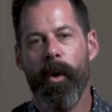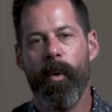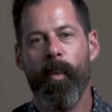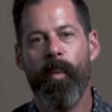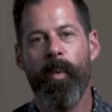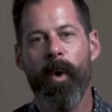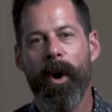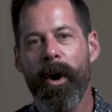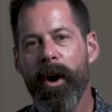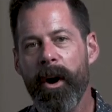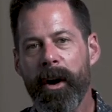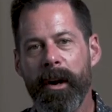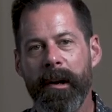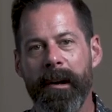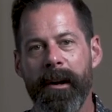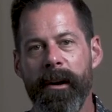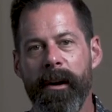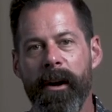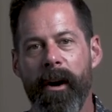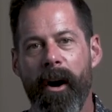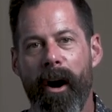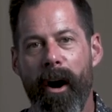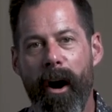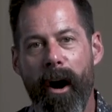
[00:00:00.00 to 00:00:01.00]

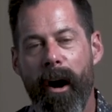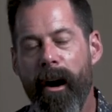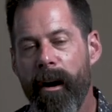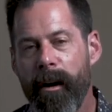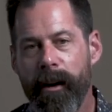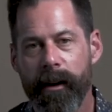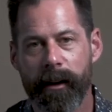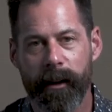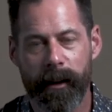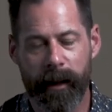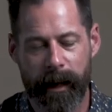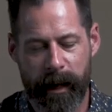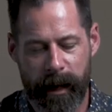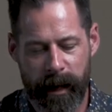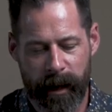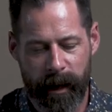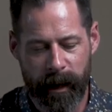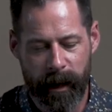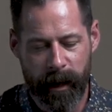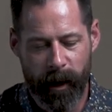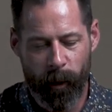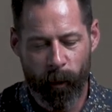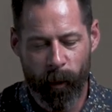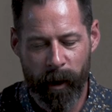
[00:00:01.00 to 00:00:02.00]
work
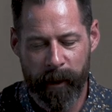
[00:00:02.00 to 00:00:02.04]
heartily